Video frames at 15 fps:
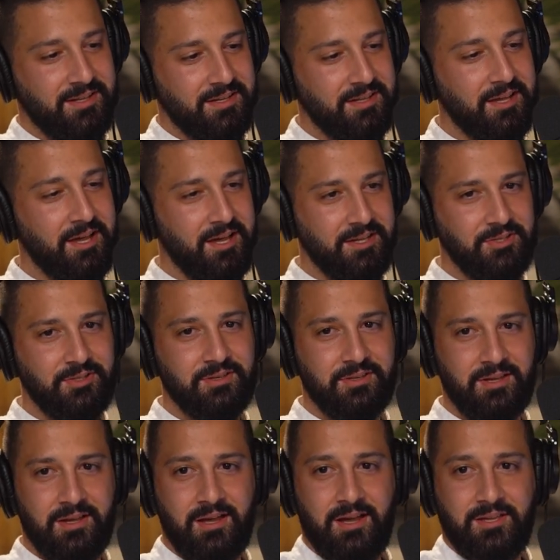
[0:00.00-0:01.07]
like I
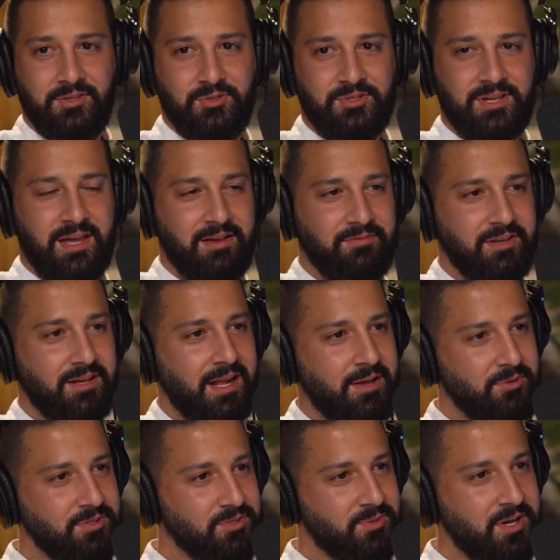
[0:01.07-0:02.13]
used to have an
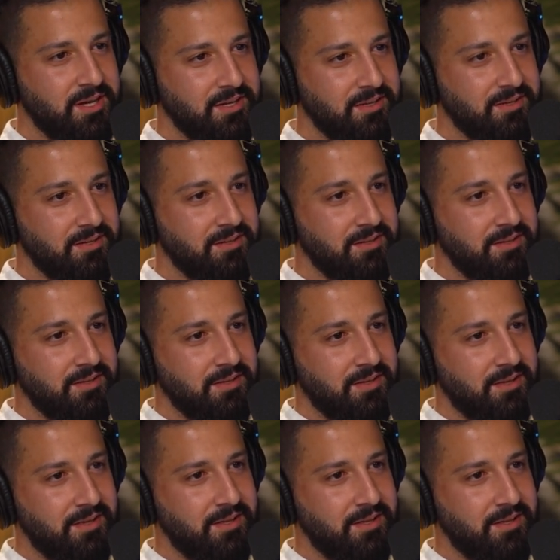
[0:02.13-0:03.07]
allowance, right? Yeah.